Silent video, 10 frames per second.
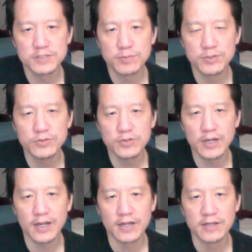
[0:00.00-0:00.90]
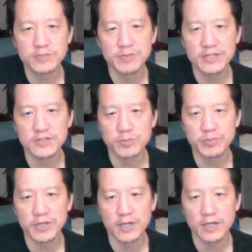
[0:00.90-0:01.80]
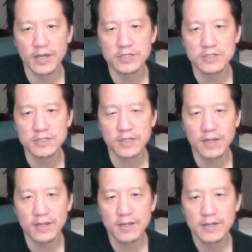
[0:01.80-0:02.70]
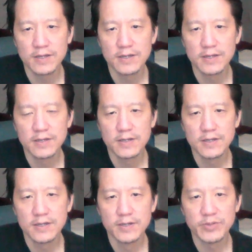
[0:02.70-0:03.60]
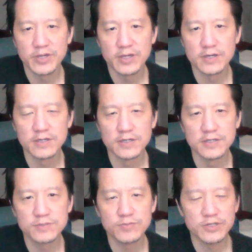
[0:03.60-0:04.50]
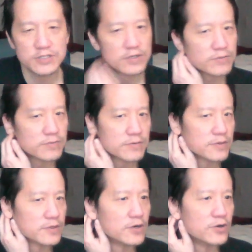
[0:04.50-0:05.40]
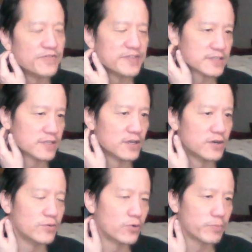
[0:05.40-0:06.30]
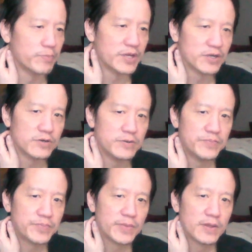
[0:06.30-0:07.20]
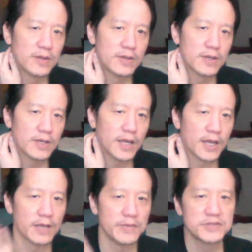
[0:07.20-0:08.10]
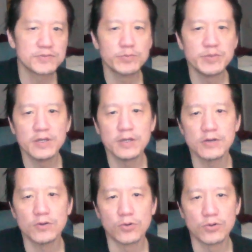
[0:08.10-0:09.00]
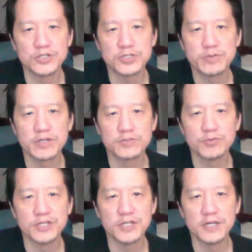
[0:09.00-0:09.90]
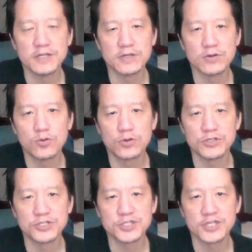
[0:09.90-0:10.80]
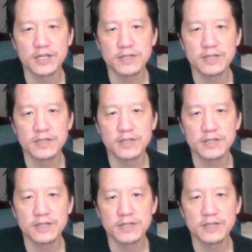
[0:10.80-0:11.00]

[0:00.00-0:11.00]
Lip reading: Blue, okay, let's make this pink actually, because we don't know if it's low or middle. And this will be an orange because we need an orange set.